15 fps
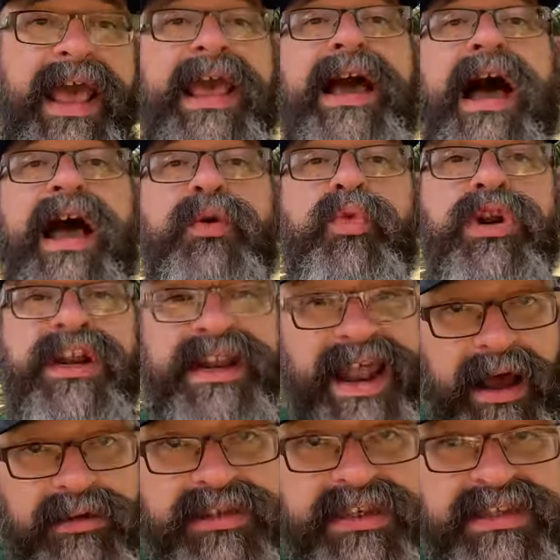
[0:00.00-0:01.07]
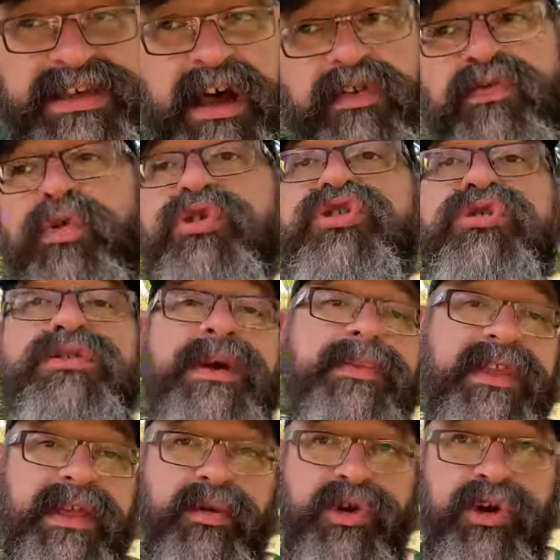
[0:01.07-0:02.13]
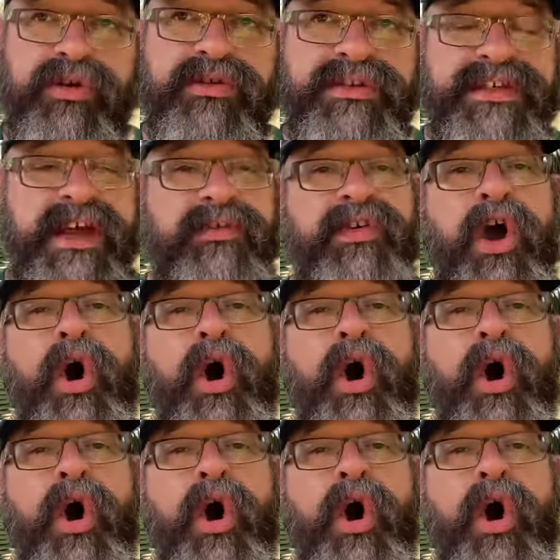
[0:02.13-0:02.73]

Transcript: AI would announce itself or do something that would hurt itself